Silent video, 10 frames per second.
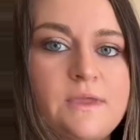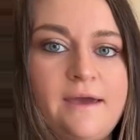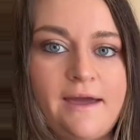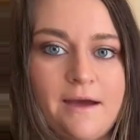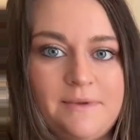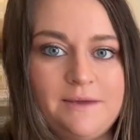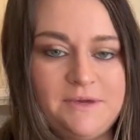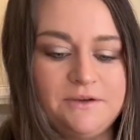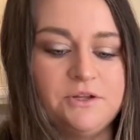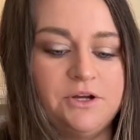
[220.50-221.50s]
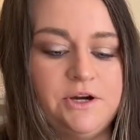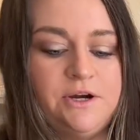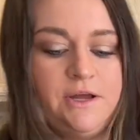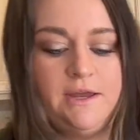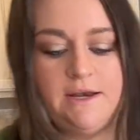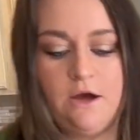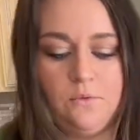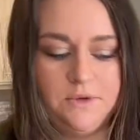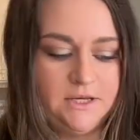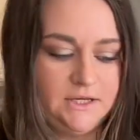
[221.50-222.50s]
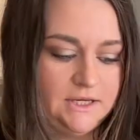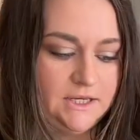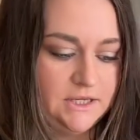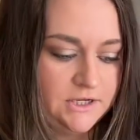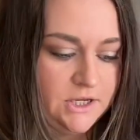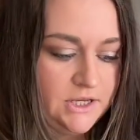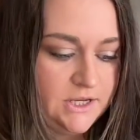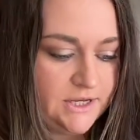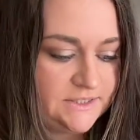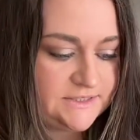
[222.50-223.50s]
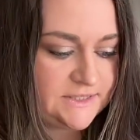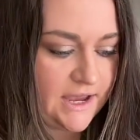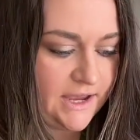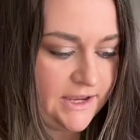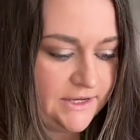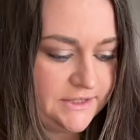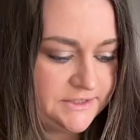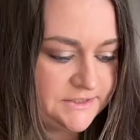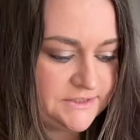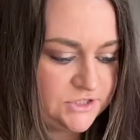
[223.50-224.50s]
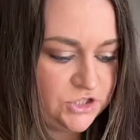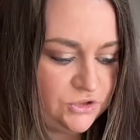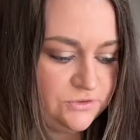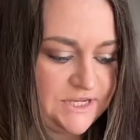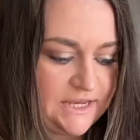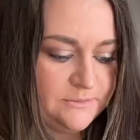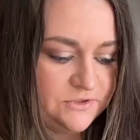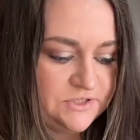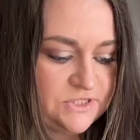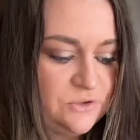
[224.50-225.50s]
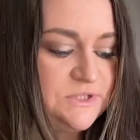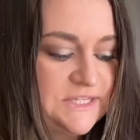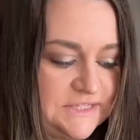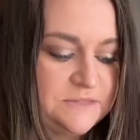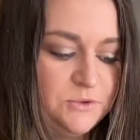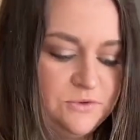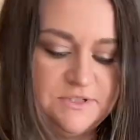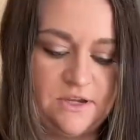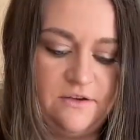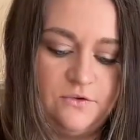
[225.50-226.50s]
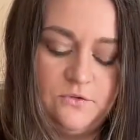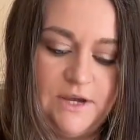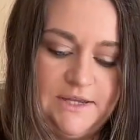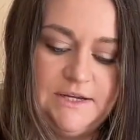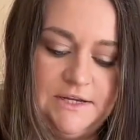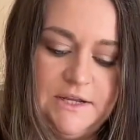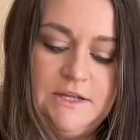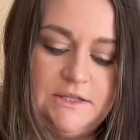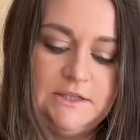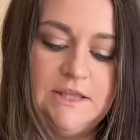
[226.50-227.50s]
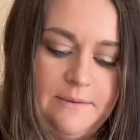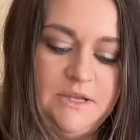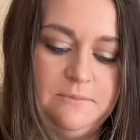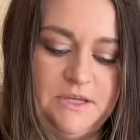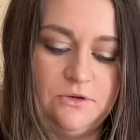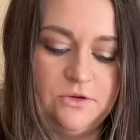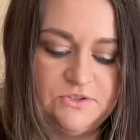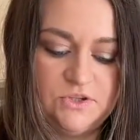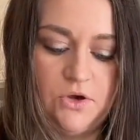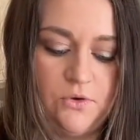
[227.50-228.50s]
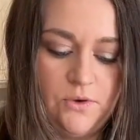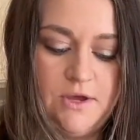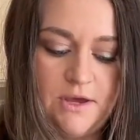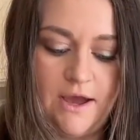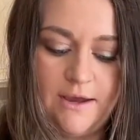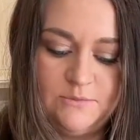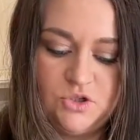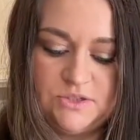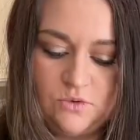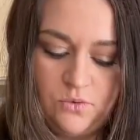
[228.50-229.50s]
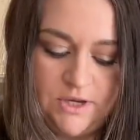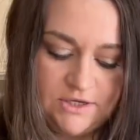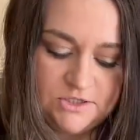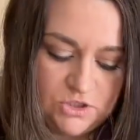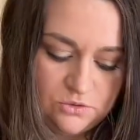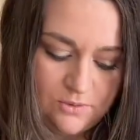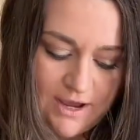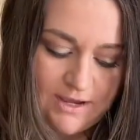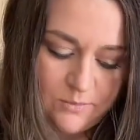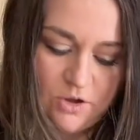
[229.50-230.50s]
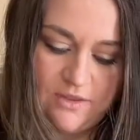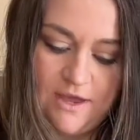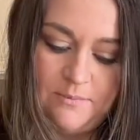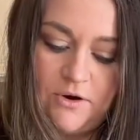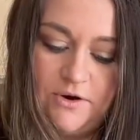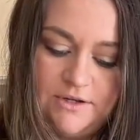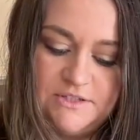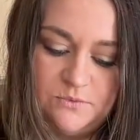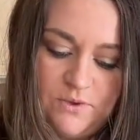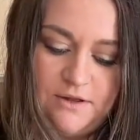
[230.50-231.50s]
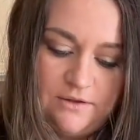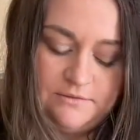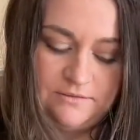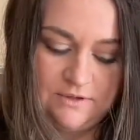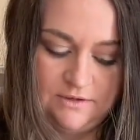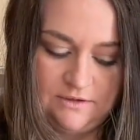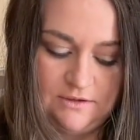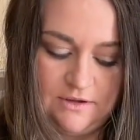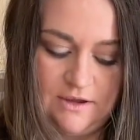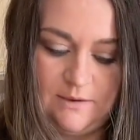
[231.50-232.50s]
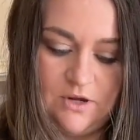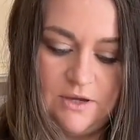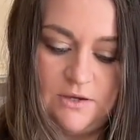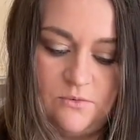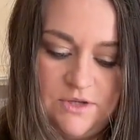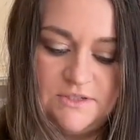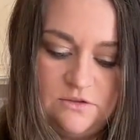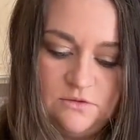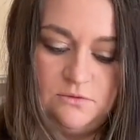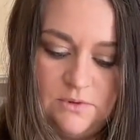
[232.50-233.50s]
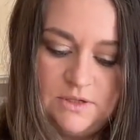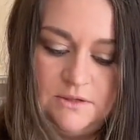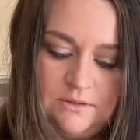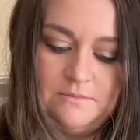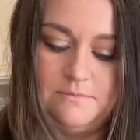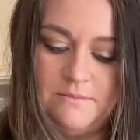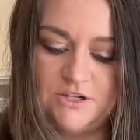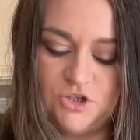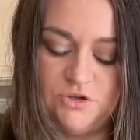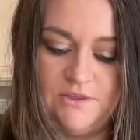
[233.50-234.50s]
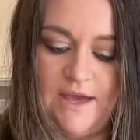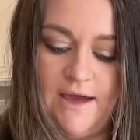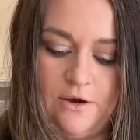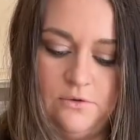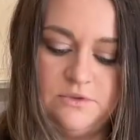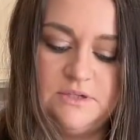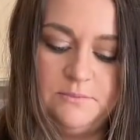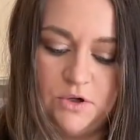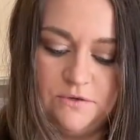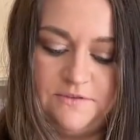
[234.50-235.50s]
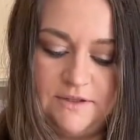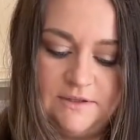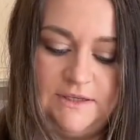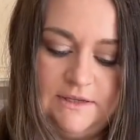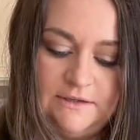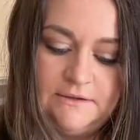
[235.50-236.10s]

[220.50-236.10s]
I got my peeler and now we need, it says 2 teaspoons of grated lemon peel. So I'm just going to eyeball that part as well. I'm not going to measure that out perfectly.